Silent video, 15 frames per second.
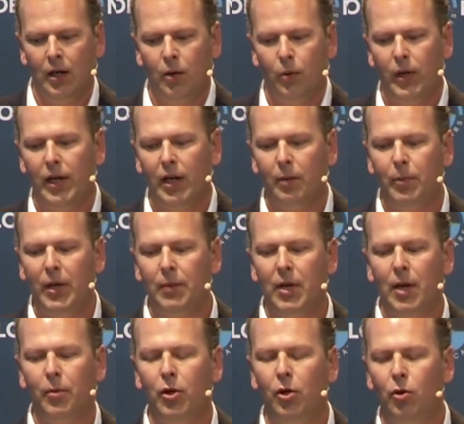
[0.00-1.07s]
we did a
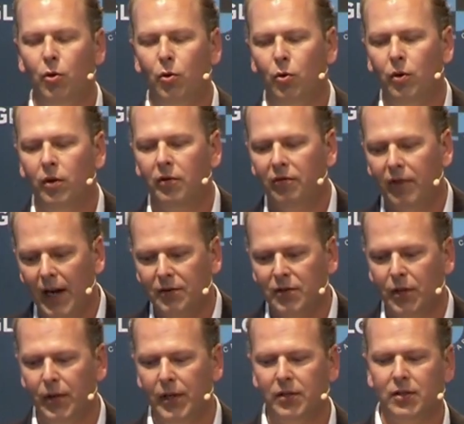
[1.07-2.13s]
BMW 5
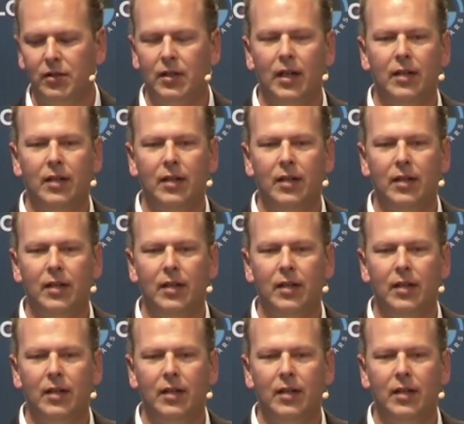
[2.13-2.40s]
Series, a